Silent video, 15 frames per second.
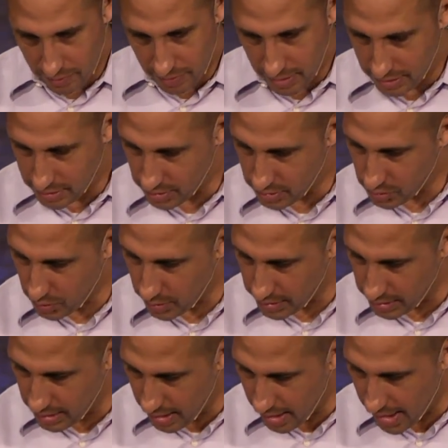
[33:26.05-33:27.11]
23 to
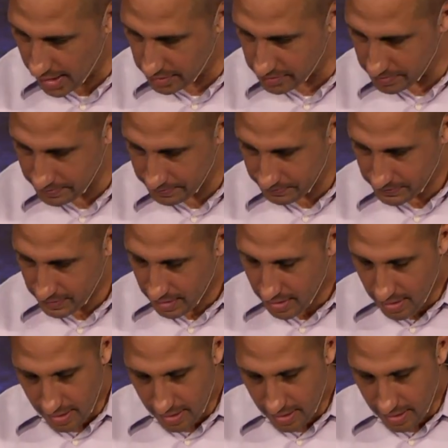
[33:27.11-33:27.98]
29.